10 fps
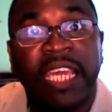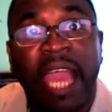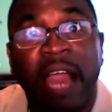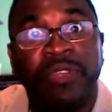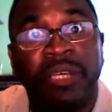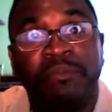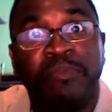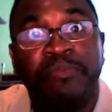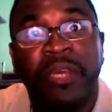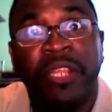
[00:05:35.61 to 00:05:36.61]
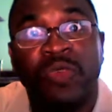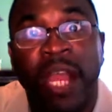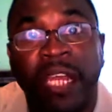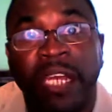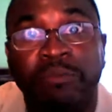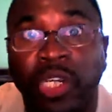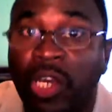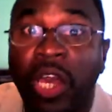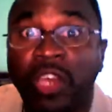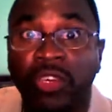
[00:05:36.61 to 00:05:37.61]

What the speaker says: counting them up in a record book.